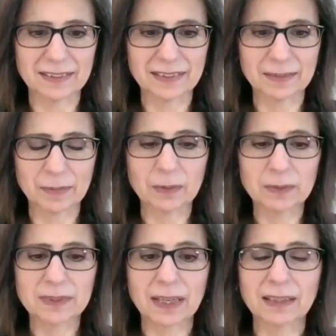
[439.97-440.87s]
I'm
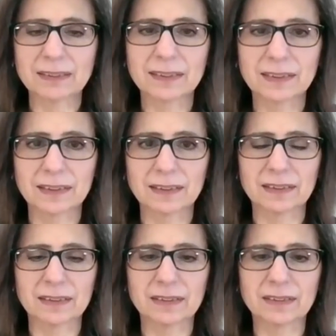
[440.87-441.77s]
always
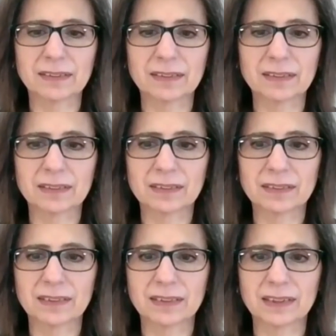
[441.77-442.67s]
asking
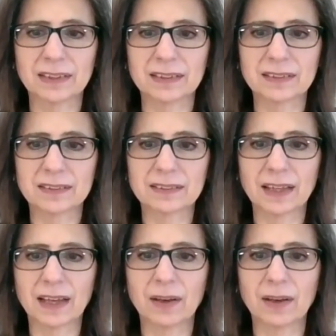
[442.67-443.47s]
is